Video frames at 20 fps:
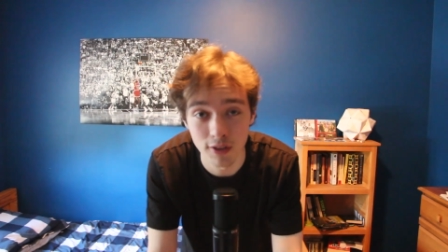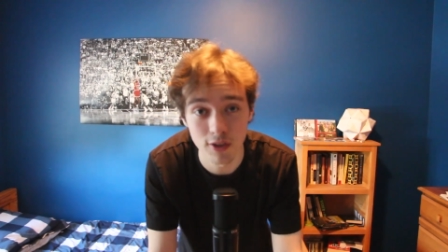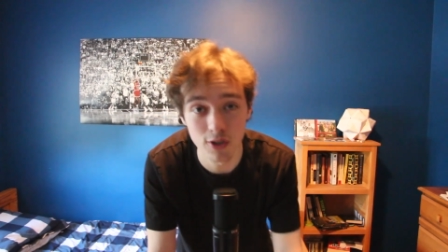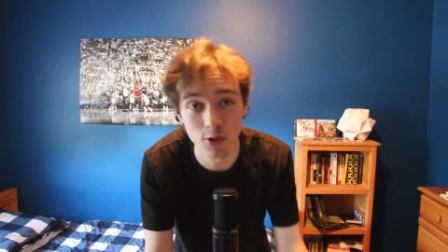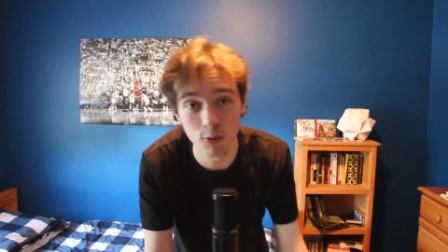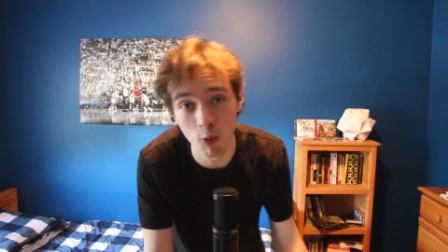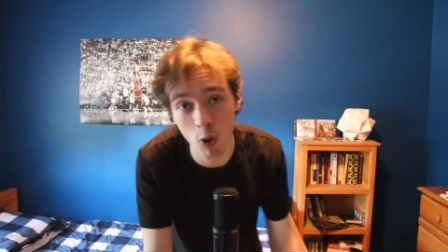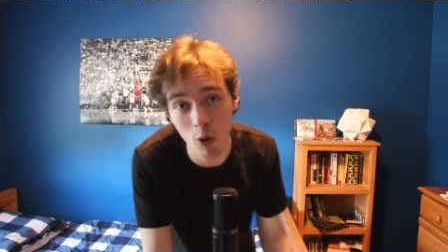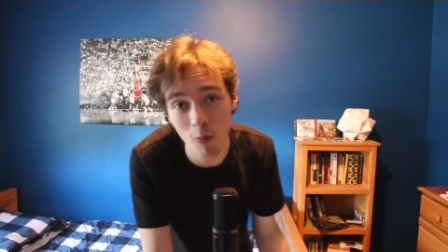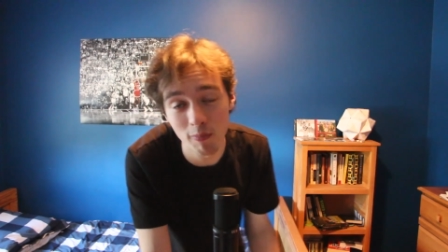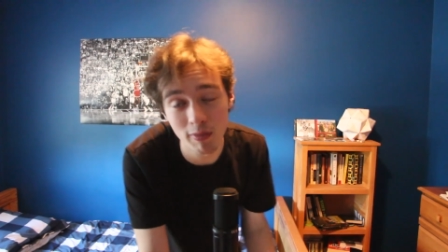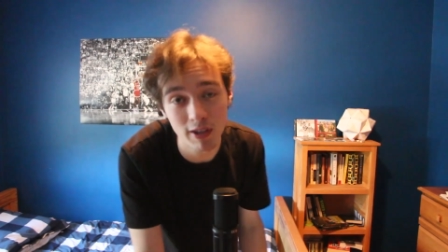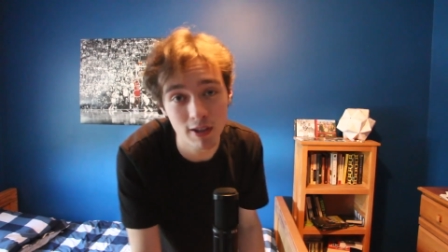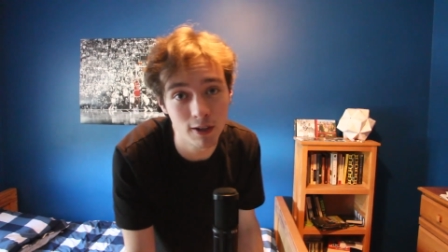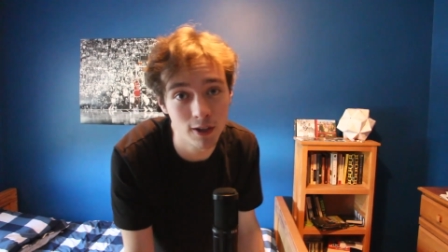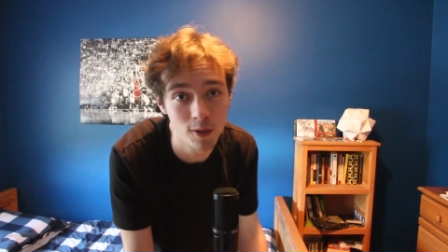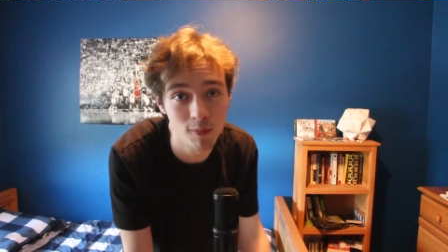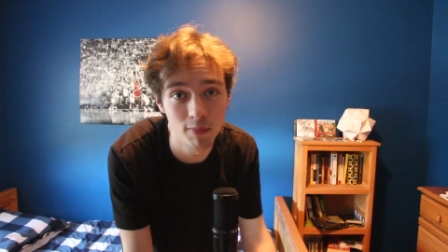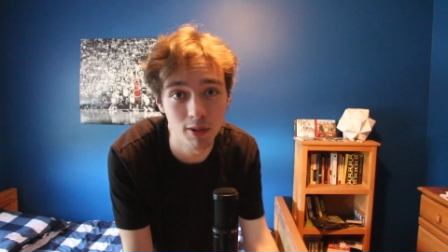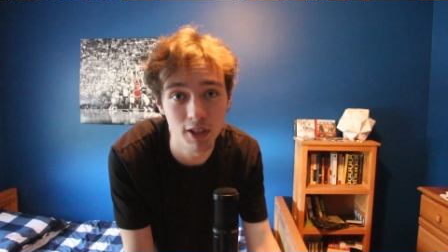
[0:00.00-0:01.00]
this won't be a
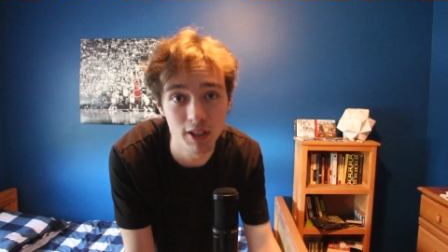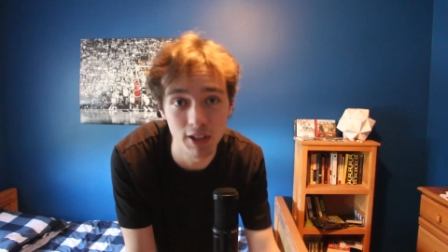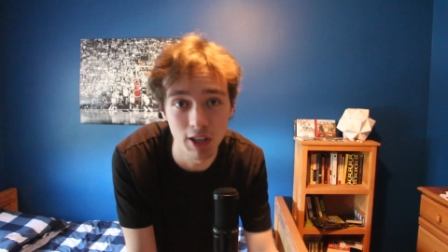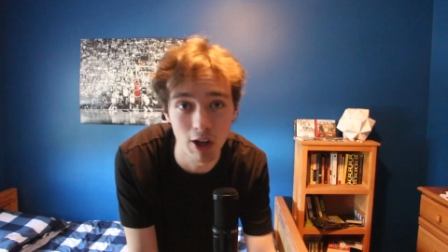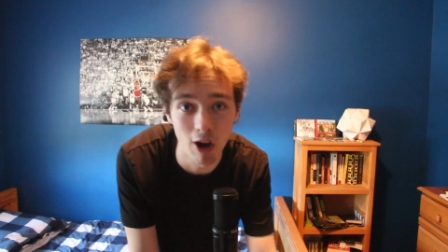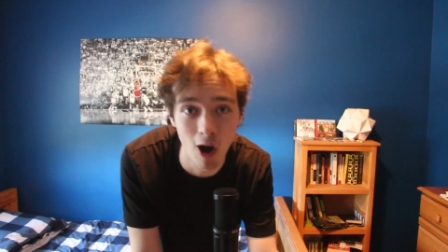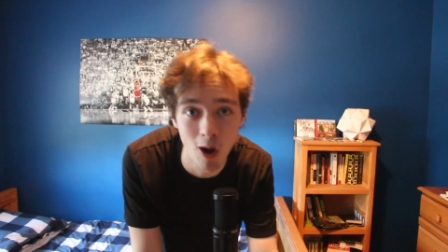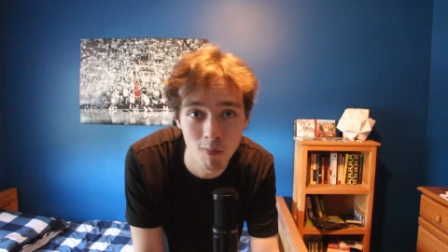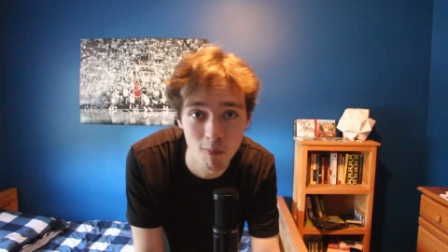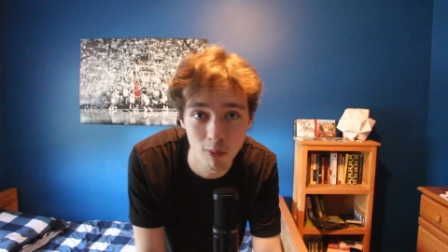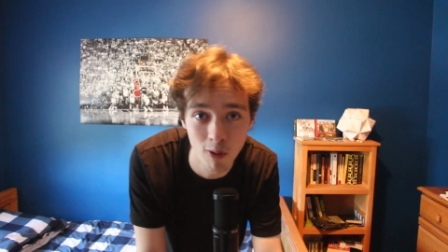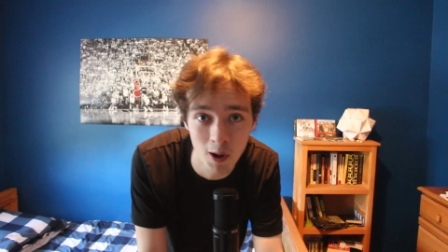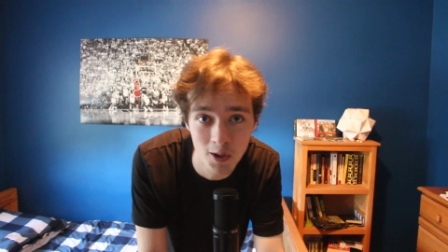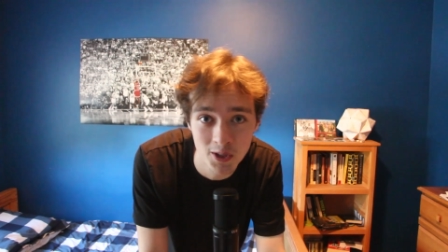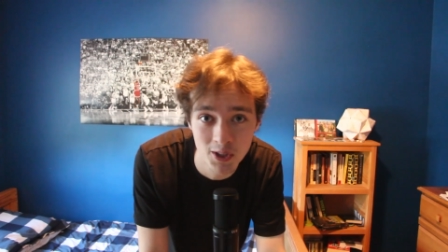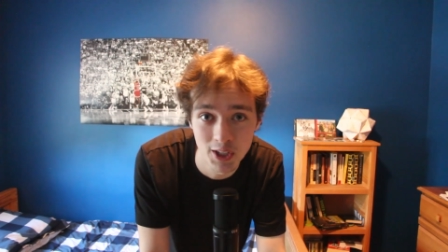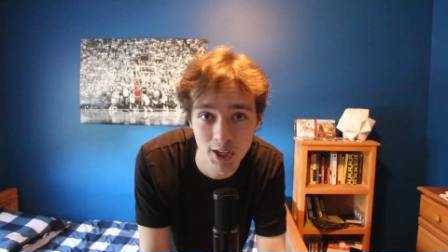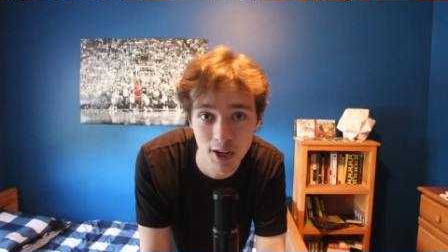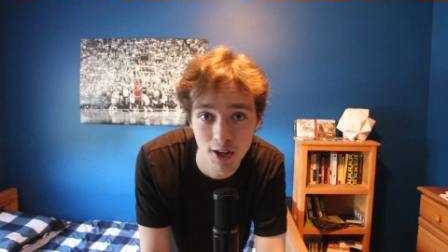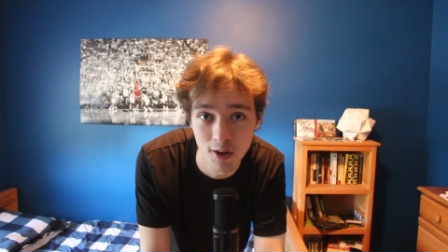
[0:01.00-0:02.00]
completely
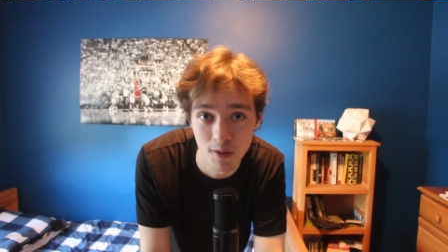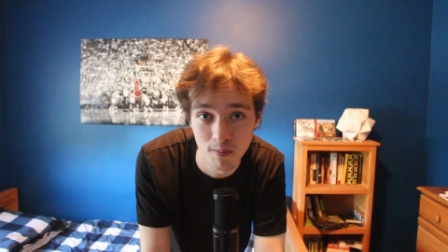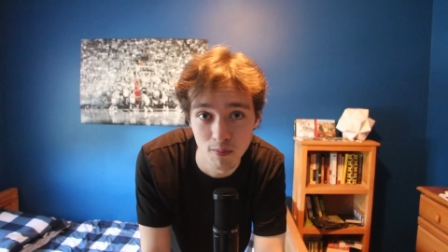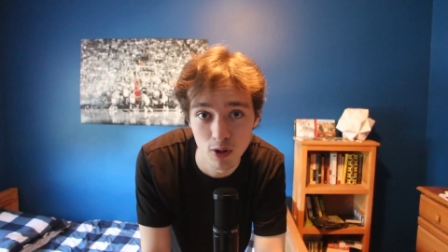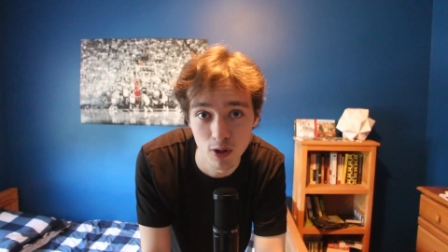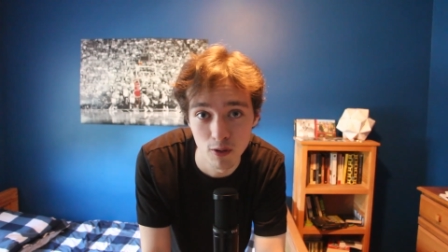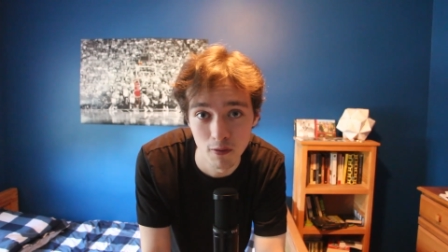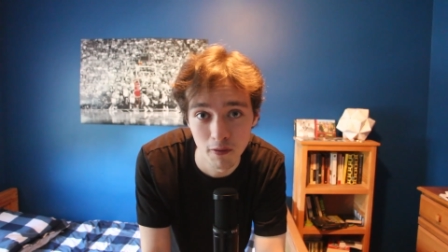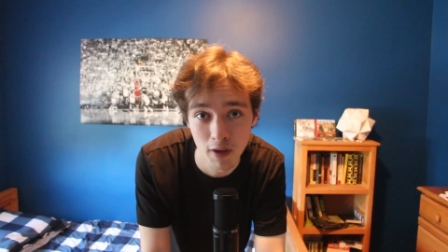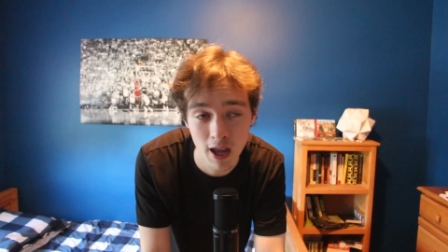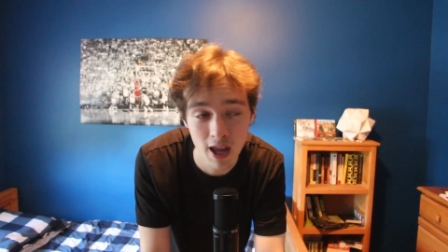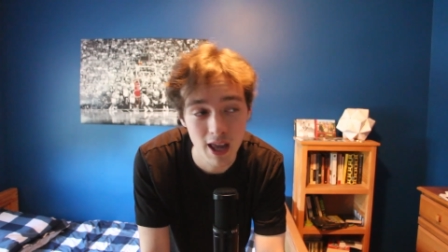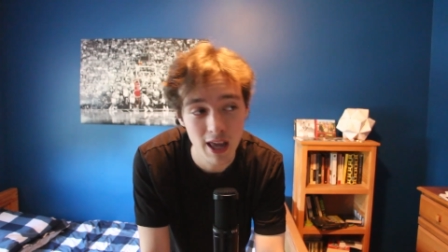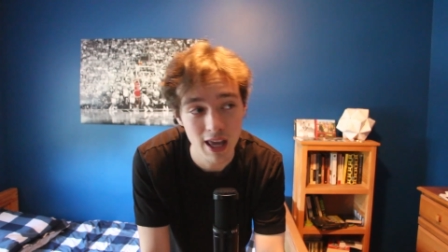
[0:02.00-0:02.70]
unprecedented move.